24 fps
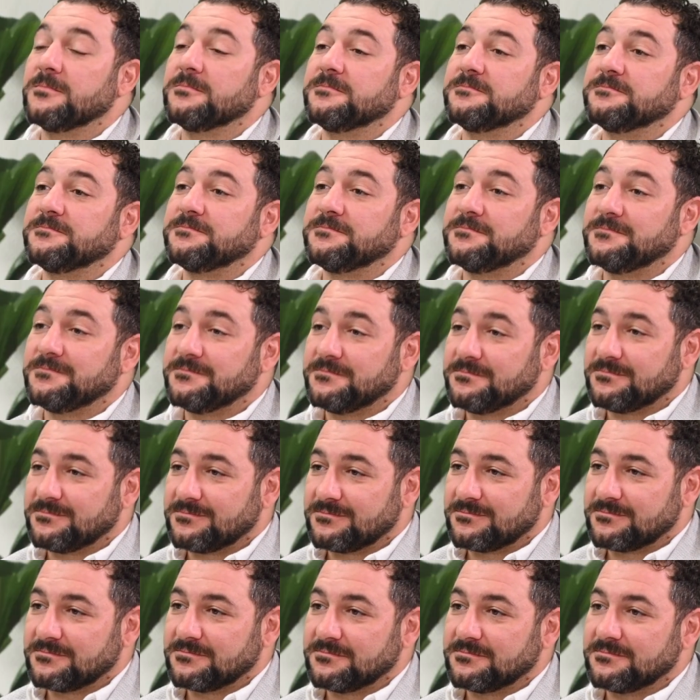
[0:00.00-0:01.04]

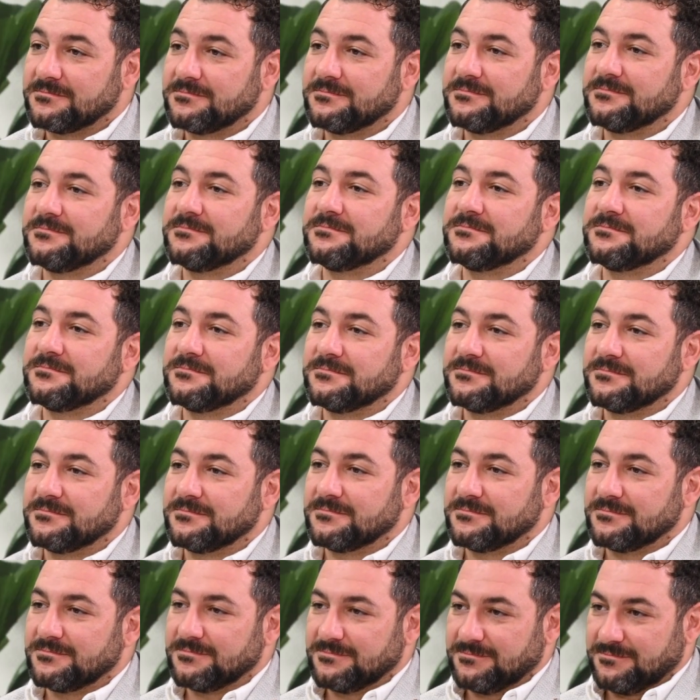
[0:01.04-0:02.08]

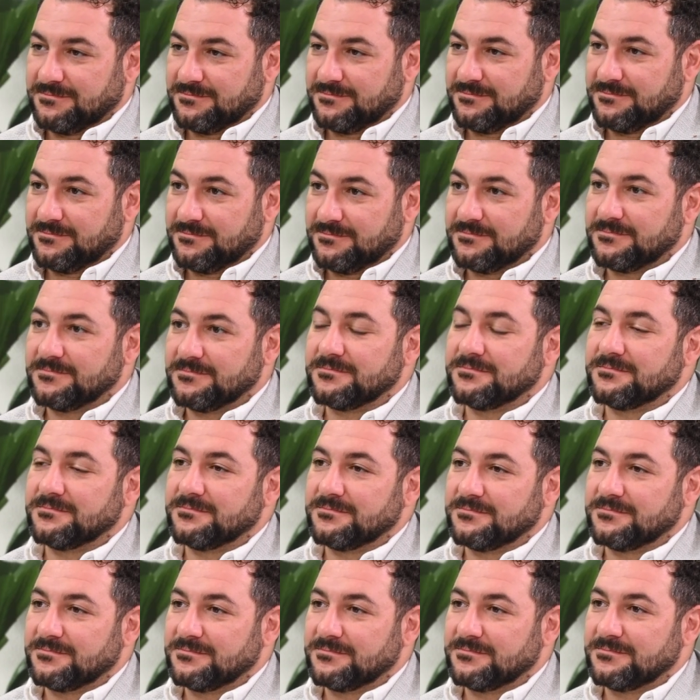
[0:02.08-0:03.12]

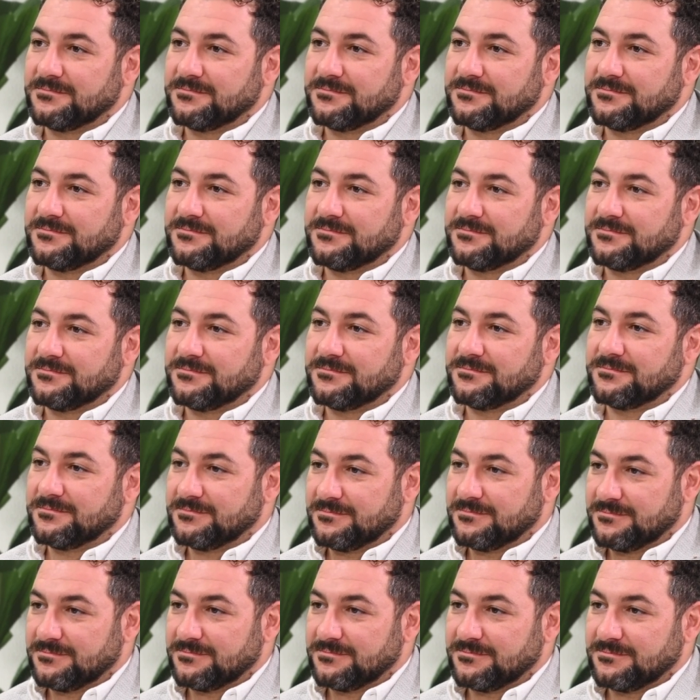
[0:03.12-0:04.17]

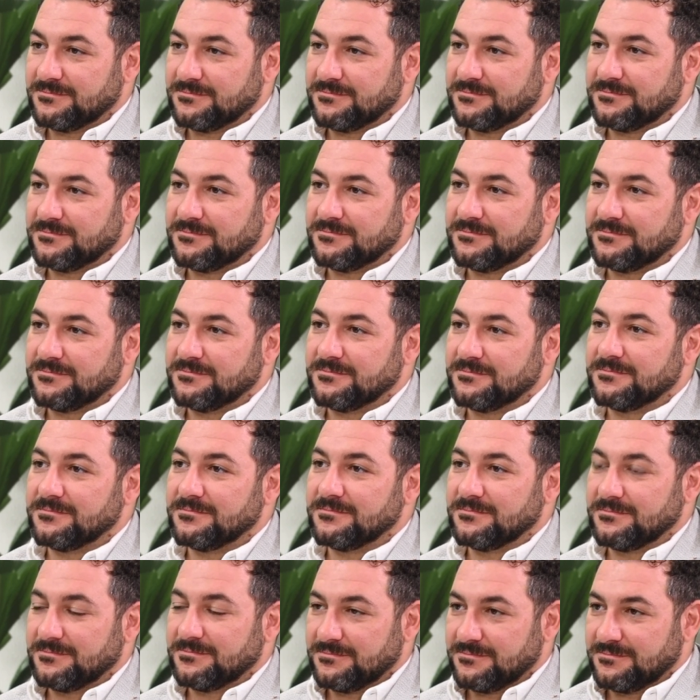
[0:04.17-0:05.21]

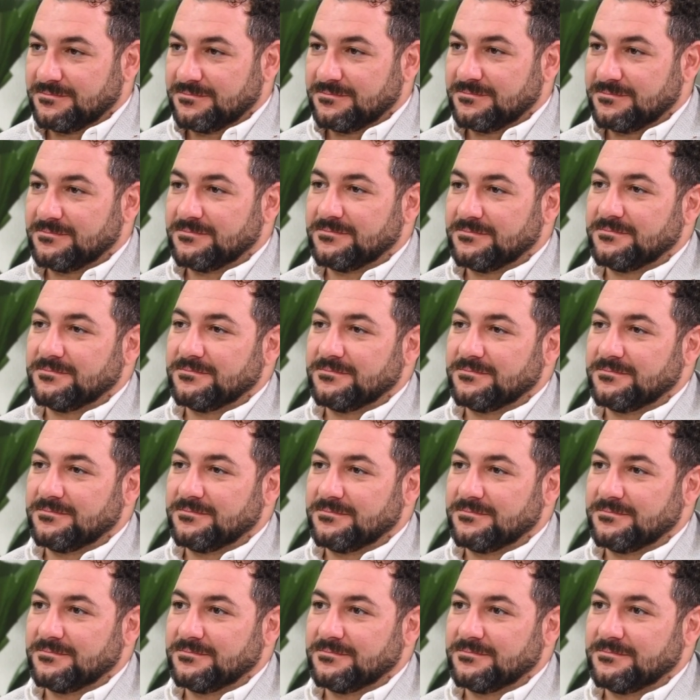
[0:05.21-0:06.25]

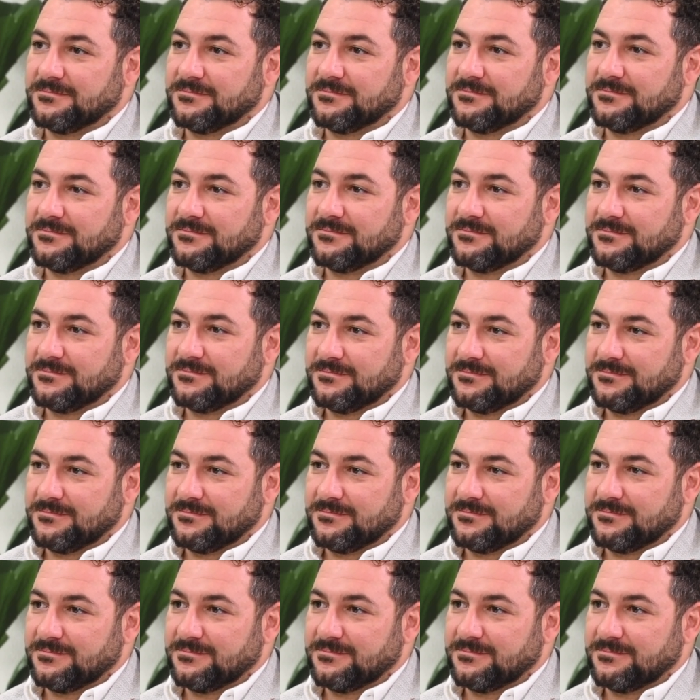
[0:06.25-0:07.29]

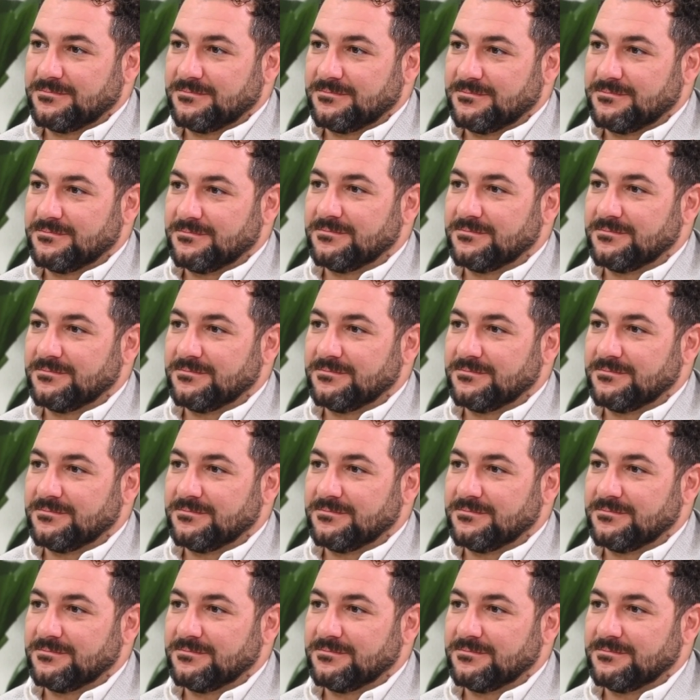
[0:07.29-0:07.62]
(silent)